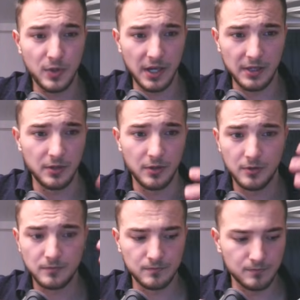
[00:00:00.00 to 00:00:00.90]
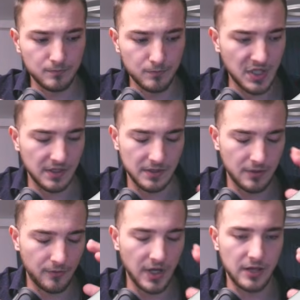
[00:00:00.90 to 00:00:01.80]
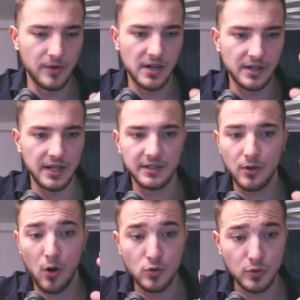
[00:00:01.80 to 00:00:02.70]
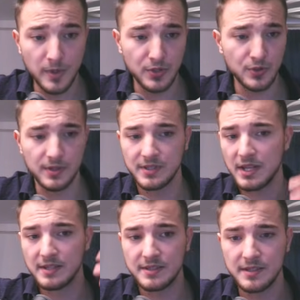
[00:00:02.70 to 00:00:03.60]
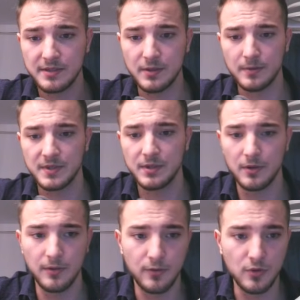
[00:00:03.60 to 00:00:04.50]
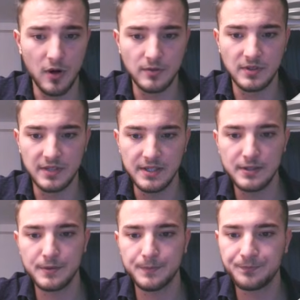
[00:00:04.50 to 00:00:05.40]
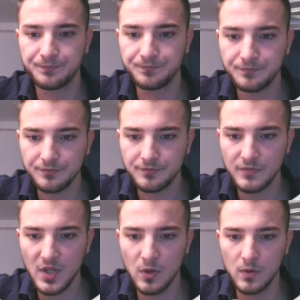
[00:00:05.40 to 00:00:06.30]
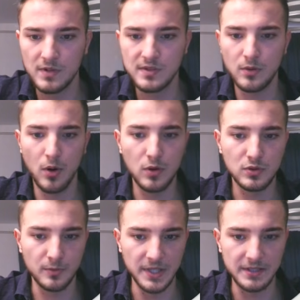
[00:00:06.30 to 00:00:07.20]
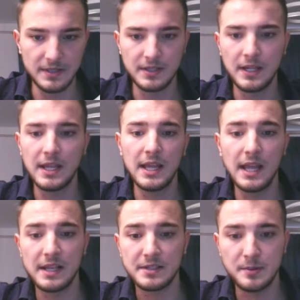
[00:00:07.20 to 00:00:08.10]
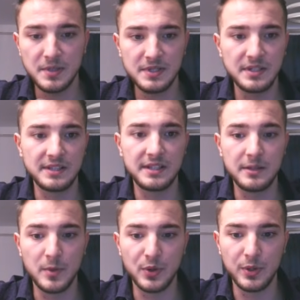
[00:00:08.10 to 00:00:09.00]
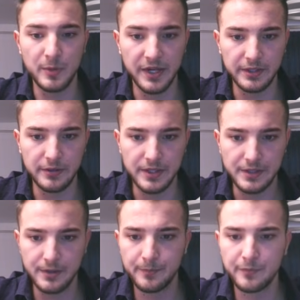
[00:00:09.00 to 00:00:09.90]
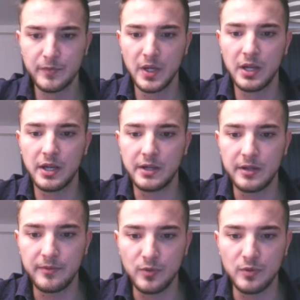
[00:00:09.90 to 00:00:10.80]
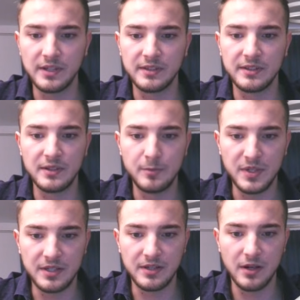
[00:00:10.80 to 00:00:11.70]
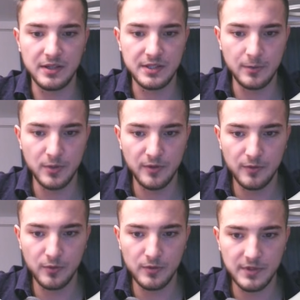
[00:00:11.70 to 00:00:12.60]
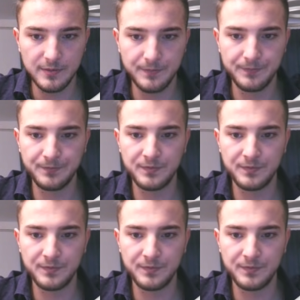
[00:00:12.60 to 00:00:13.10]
you can build very, very great automations and systems throughout this. Also automated SMS and email reminders. Review and repeat customer flows.